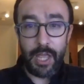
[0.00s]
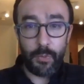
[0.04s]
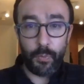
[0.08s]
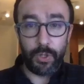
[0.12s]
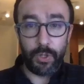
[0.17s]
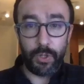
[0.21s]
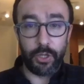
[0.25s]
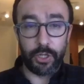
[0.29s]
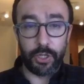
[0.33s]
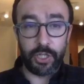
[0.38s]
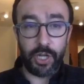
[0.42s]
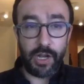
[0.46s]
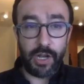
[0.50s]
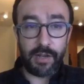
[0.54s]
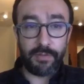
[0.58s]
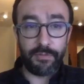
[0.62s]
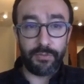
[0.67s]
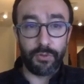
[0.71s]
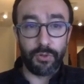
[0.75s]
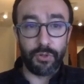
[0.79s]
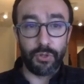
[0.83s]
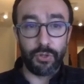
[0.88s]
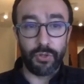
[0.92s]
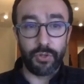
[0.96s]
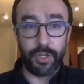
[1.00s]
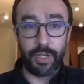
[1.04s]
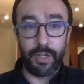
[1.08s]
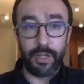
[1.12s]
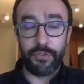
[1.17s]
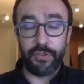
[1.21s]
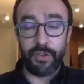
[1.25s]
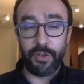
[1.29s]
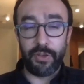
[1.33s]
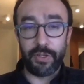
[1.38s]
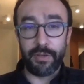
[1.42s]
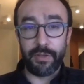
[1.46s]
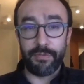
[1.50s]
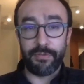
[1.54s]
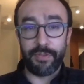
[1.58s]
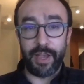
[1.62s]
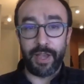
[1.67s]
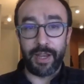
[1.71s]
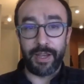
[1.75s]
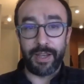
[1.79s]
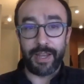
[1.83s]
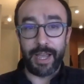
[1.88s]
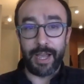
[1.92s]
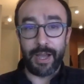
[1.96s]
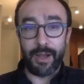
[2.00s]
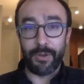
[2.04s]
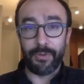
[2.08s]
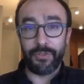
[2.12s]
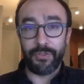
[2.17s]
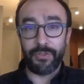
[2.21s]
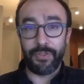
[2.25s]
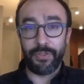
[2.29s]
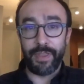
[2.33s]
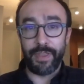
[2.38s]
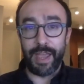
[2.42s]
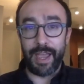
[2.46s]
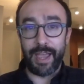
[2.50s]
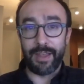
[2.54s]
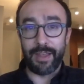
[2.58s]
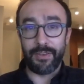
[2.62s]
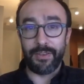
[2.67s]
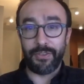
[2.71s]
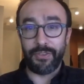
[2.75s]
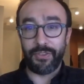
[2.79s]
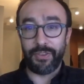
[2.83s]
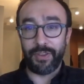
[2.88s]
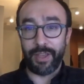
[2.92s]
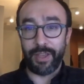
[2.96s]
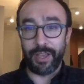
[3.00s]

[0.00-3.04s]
would look awful until you find out that,